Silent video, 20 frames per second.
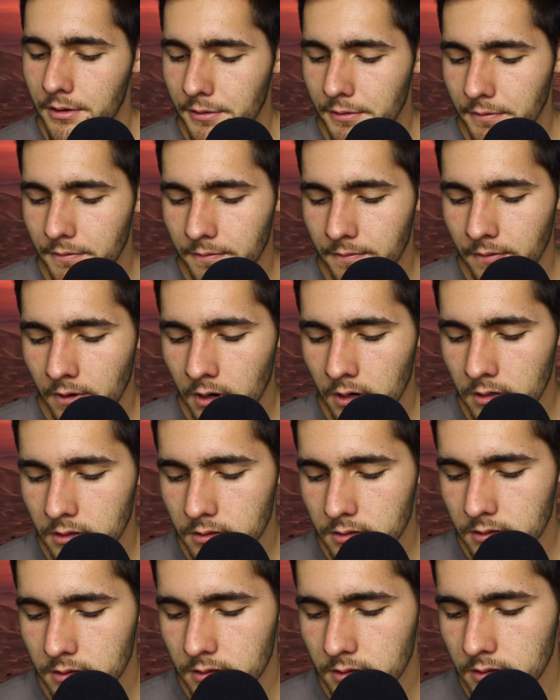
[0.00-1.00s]

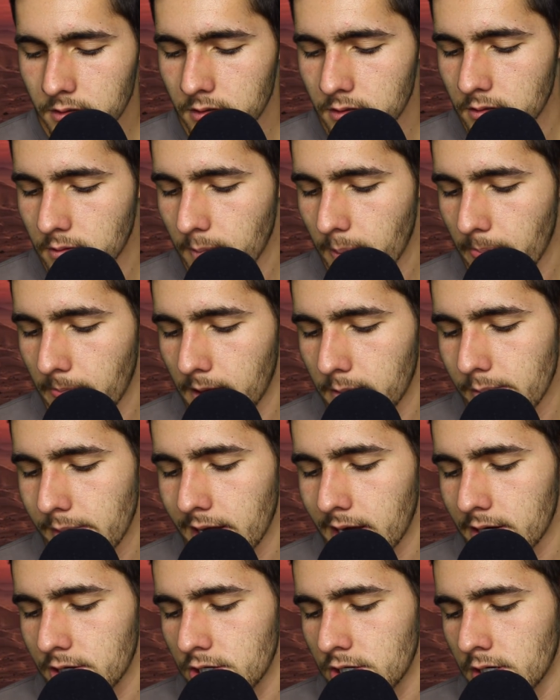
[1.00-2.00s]
First,
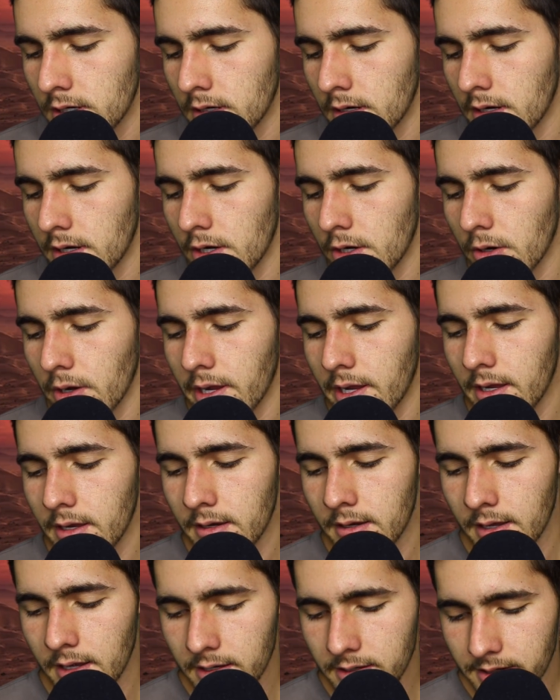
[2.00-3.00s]
imagine you're
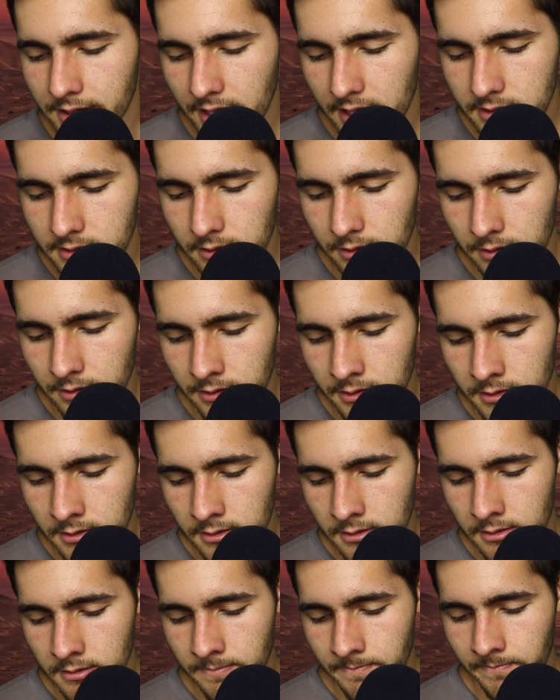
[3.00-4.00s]
in a desert.
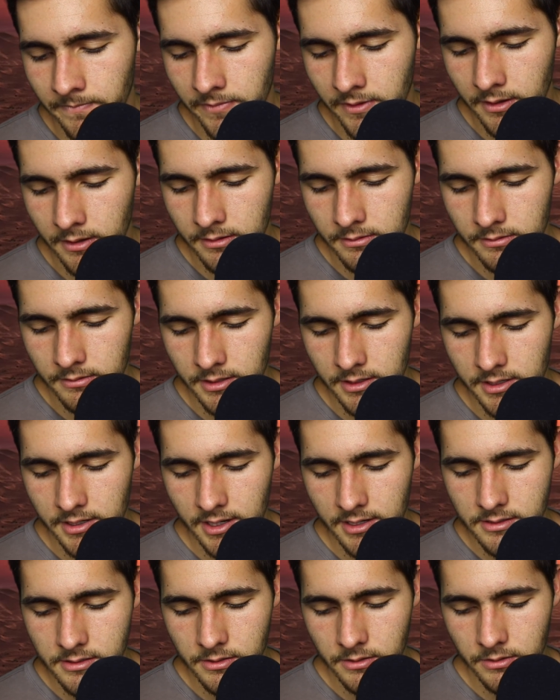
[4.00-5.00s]
The
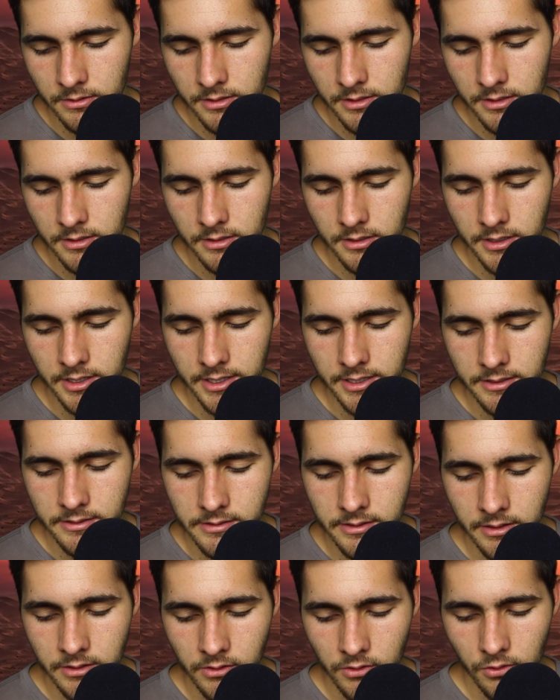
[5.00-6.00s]
desert
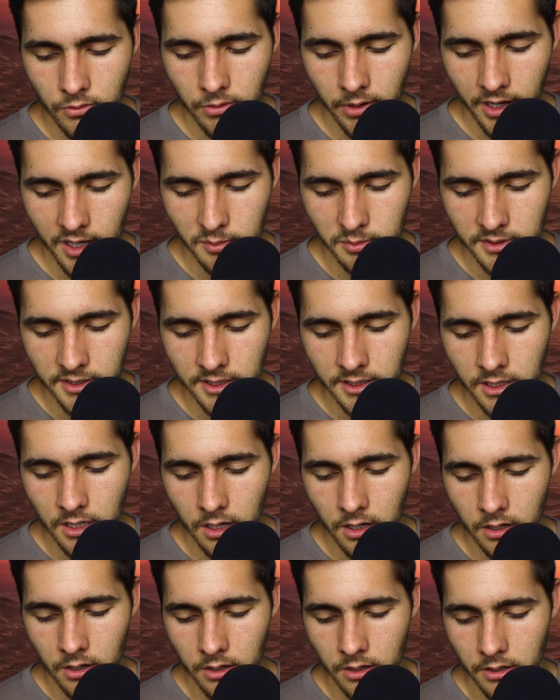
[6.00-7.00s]
is incredibly
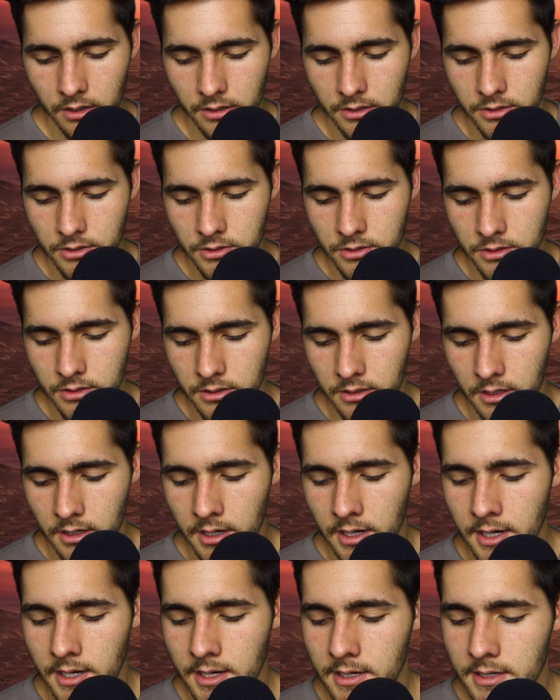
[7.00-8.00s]
large.
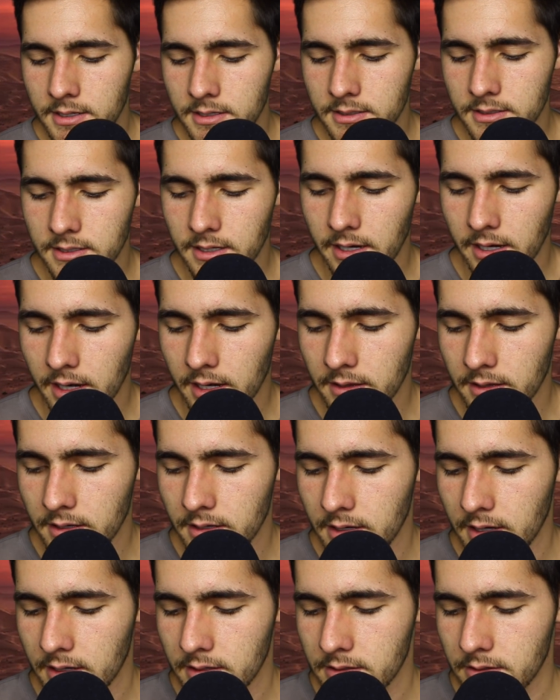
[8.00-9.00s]
Sitting in the
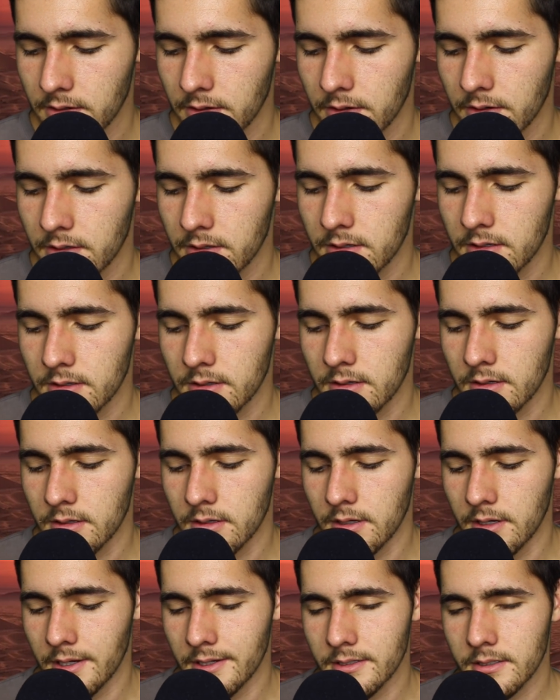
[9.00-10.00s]
desert
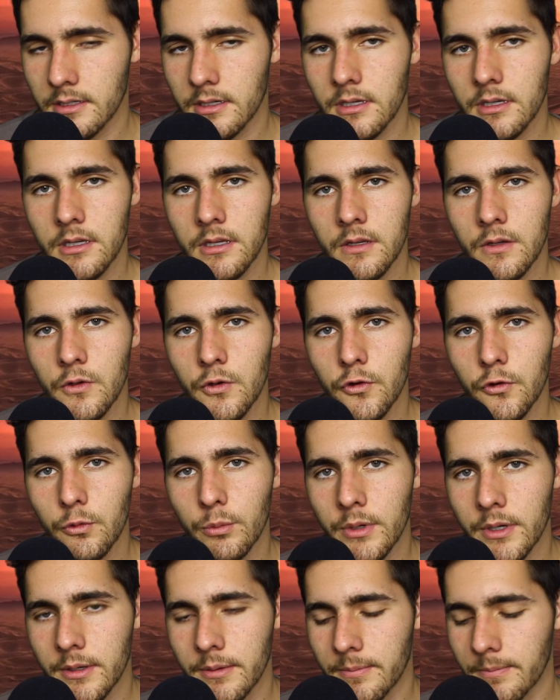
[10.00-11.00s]
is a
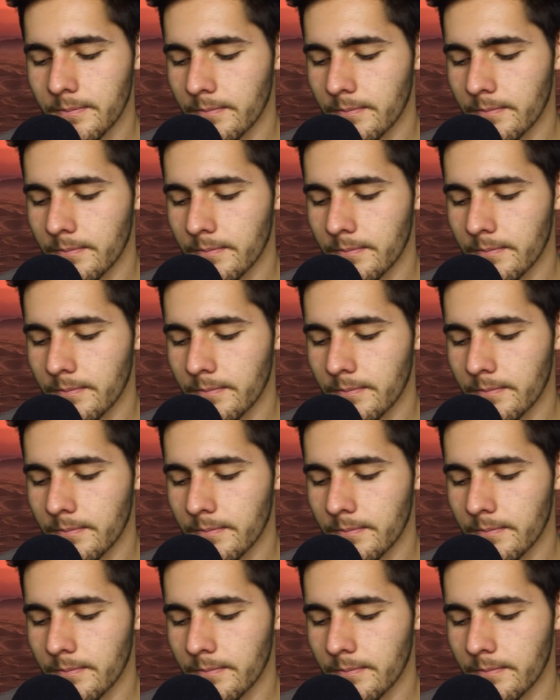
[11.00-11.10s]
cube.